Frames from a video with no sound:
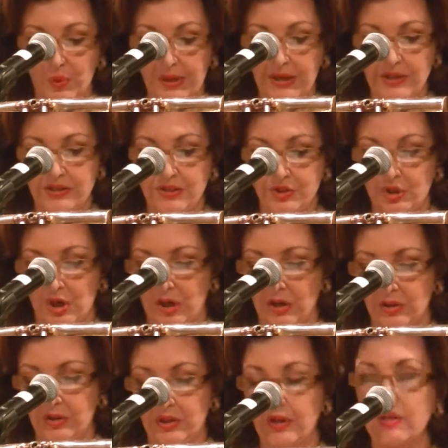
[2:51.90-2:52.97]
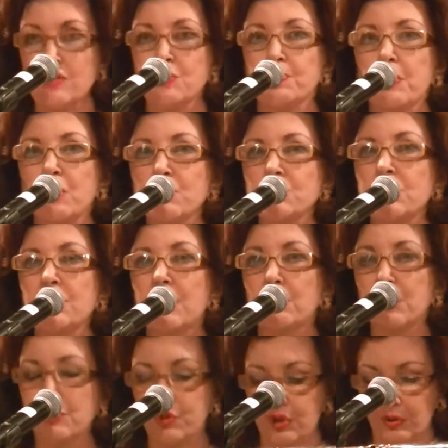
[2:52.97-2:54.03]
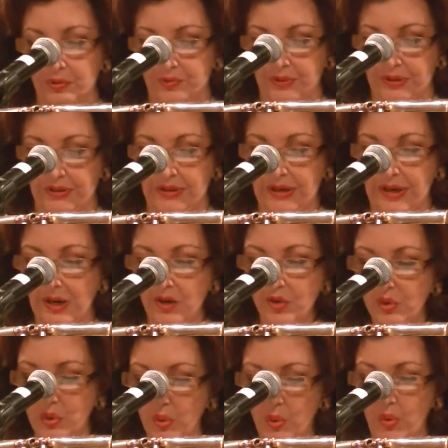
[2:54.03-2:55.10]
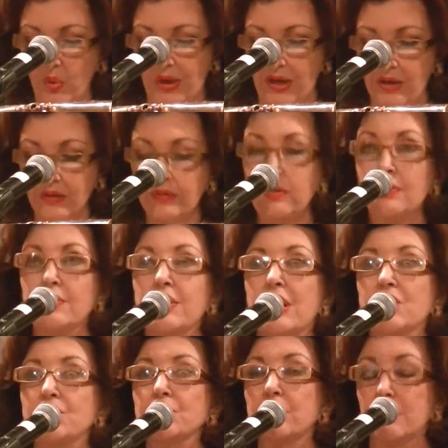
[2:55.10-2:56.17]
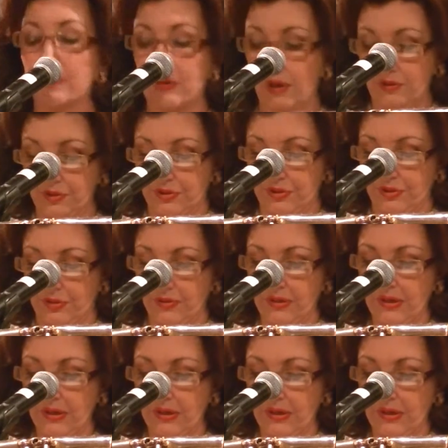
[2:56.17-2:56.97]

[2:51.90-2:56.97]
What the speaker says: we start exposing our children to international culture,